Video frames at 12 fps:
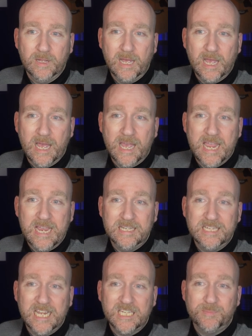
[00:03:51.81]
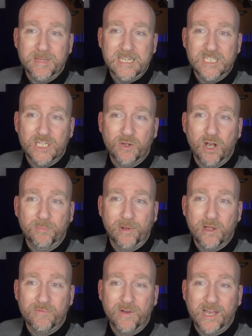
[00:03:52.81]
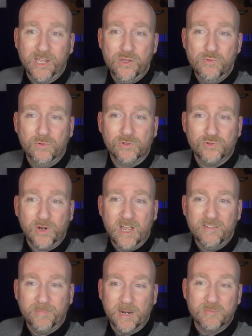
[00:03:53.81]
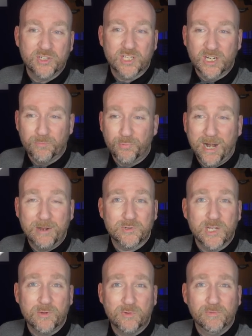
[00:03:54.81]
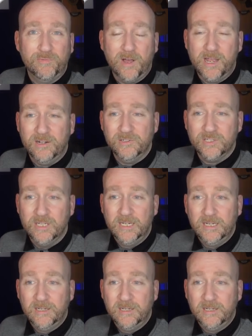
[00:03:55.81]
It takes me to upload via Google Drive, but I'm just going to browse local files